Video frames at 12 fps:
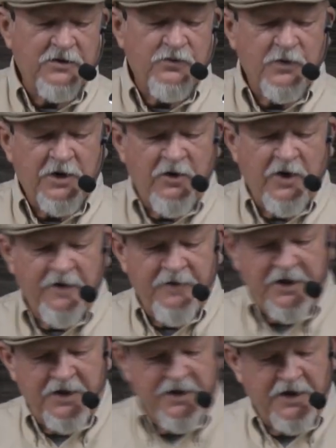we don't have an
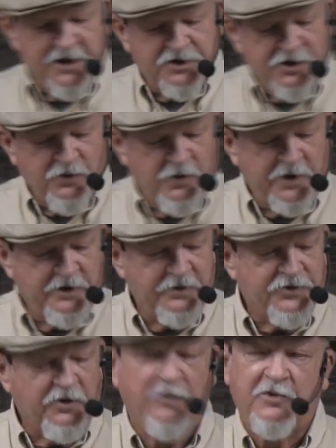indexing wheel,
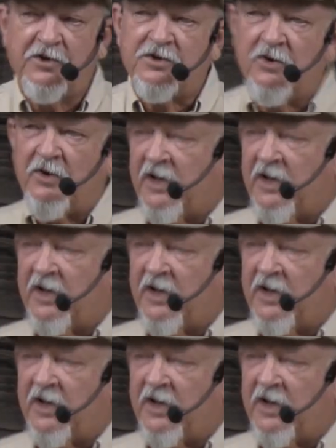so I'm just going to